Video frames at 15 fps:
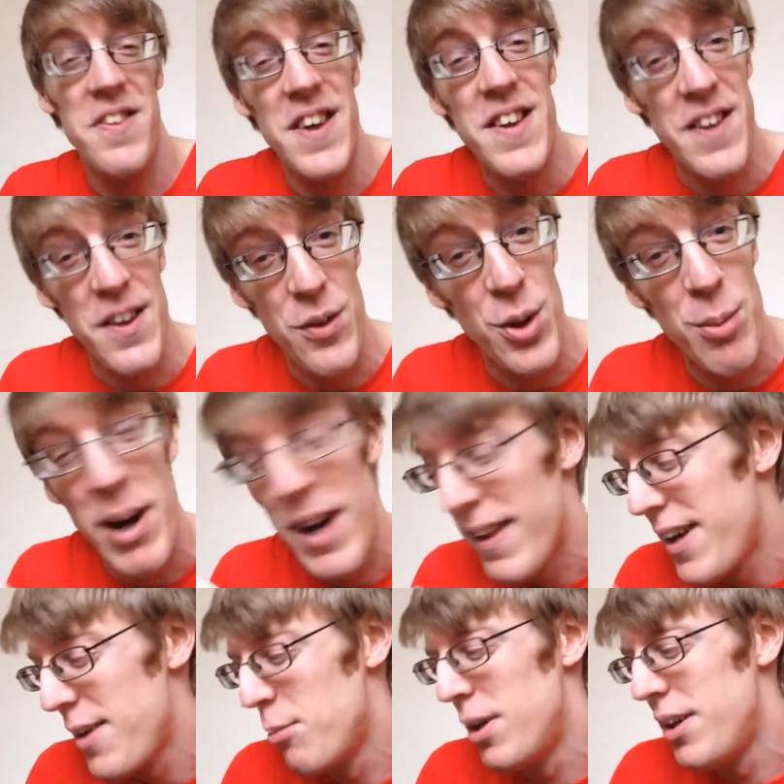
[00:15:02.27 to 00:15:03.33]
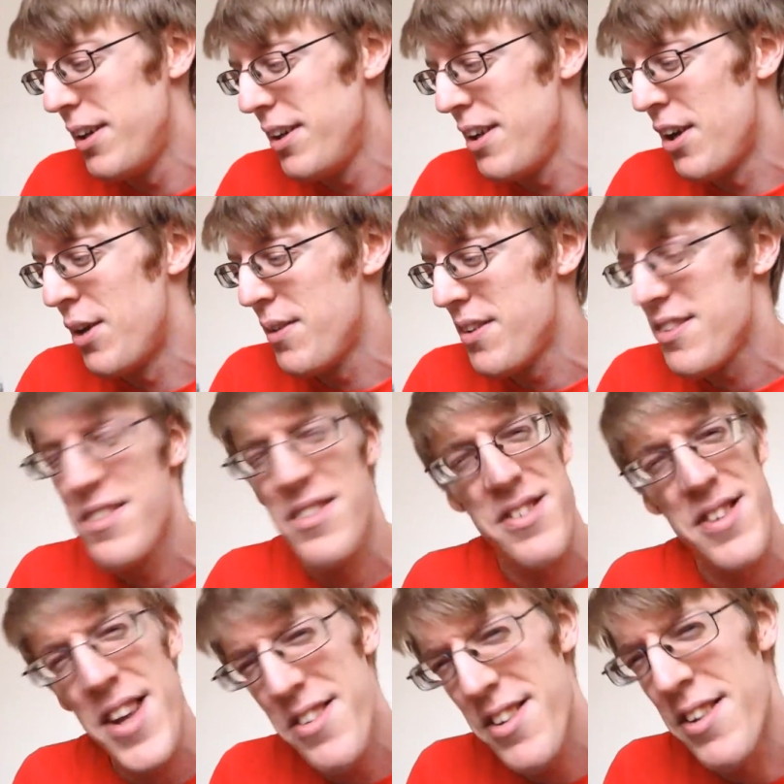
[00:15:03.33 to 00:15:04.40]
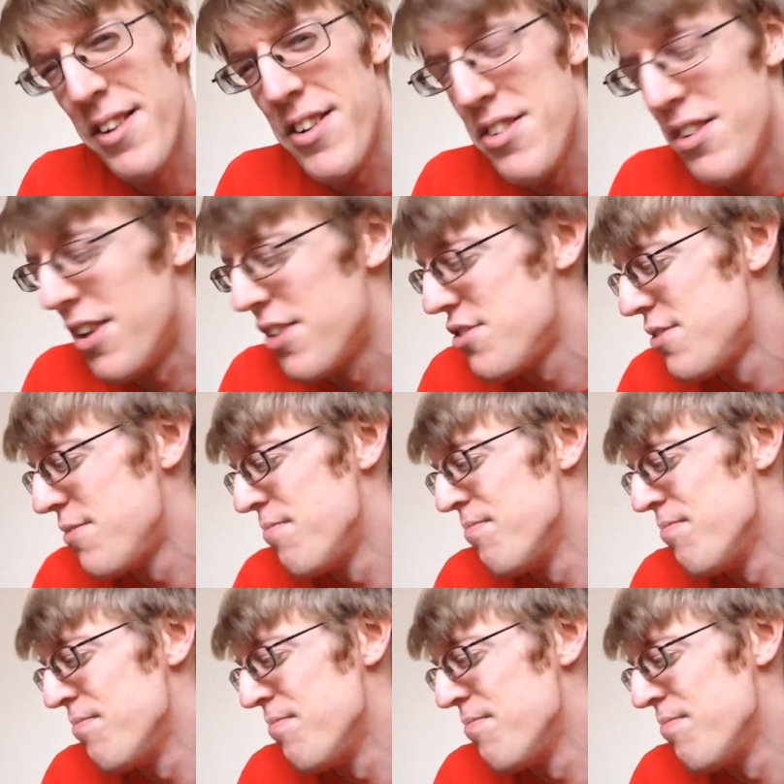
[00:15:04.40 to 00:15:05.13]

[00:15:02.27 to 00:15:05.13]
to think they thought about that, but you know, that's a nice touch.